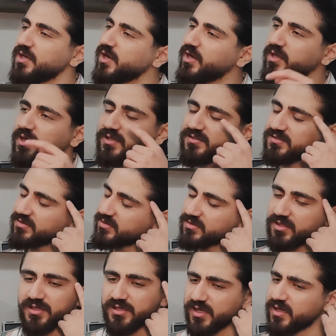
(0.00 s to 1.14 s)
Yeah,
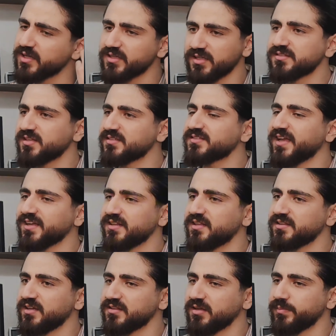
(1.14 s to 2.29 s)
yeah. It's exactly a
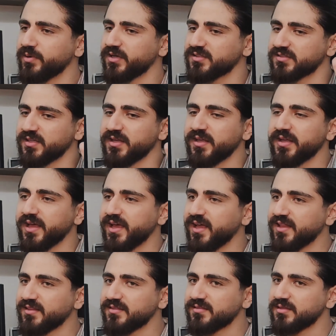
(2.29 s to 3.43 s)
data bias,
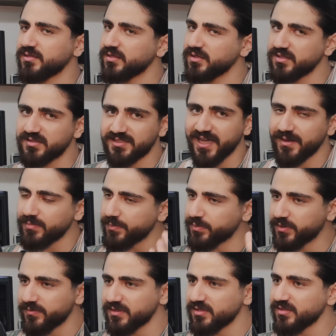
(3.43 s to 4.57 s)
and it can be
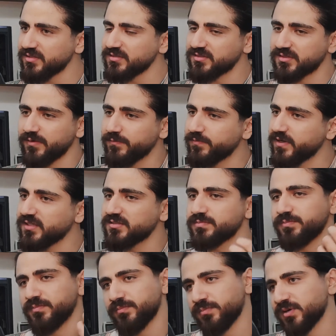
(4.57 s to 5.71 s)
prevented in some ways,
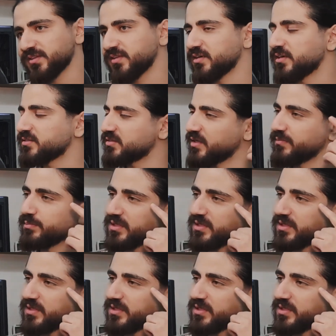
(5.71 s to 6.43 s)
but there are some